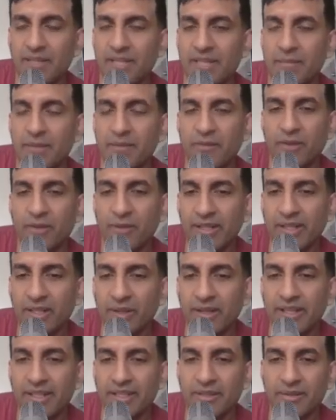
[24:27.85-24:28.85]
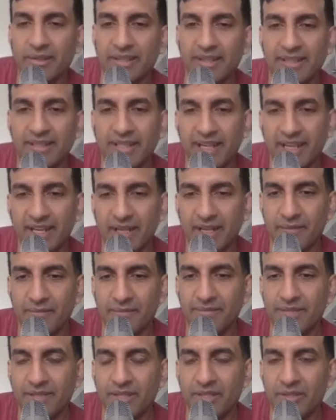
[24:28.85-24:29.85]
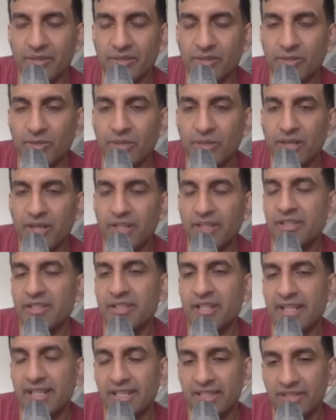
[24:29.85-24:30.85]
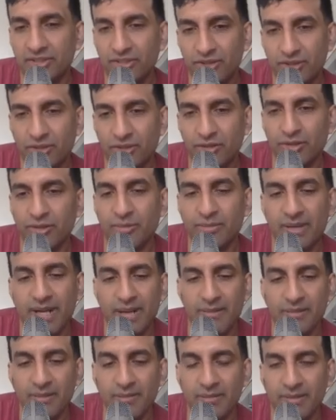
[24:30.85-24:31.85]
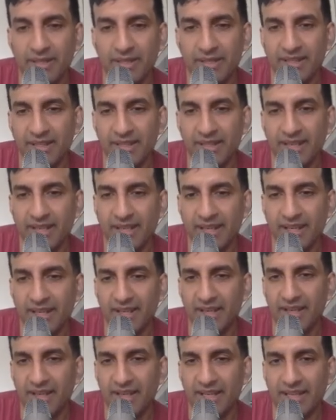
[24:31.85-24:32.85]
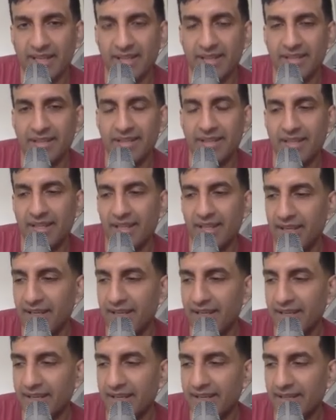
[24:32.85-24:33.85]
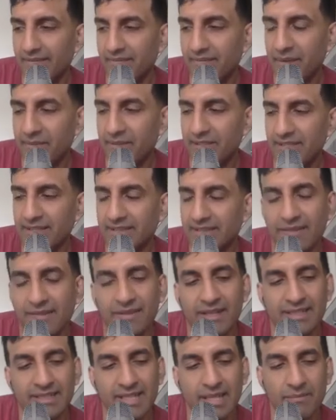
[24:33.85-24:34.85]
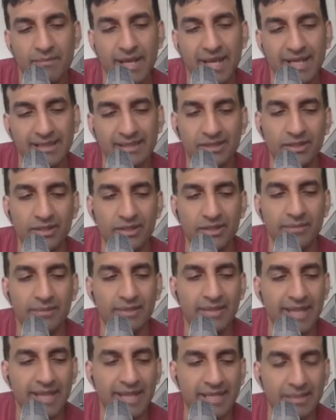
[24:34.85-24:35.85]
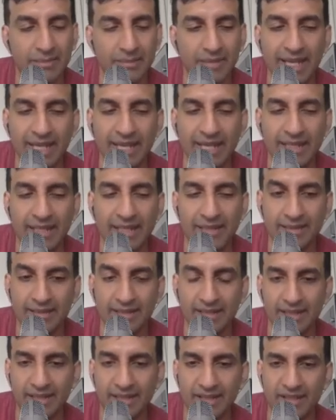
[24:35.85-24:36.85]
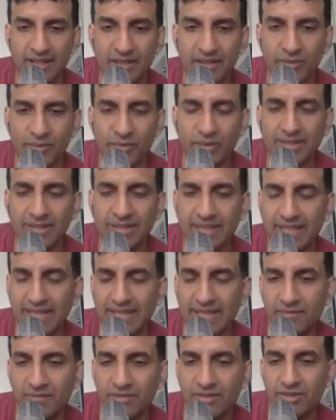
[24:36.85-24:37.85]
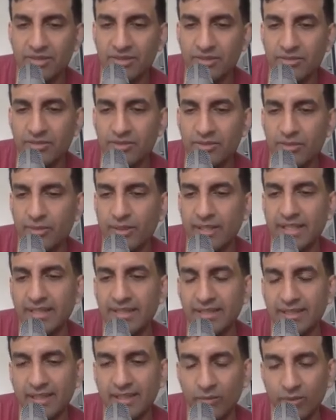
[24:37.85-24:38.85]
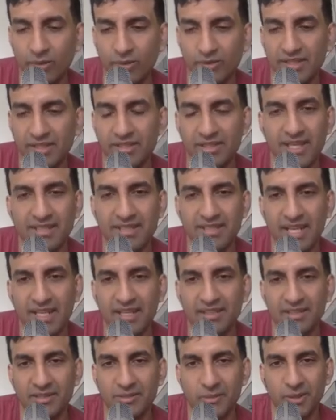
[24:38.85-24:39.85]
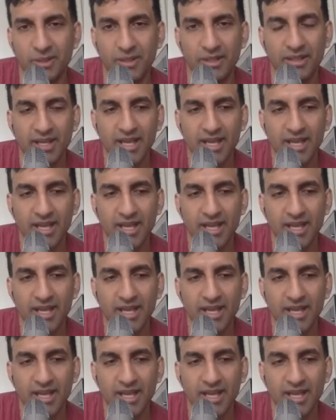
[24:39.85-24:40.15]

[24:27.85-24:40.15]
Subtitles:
Like before we go into it, you wanted to take us through Primal Pit, and like maybe just give us that backstory behind the brand. What they came to you with and what their challenges were.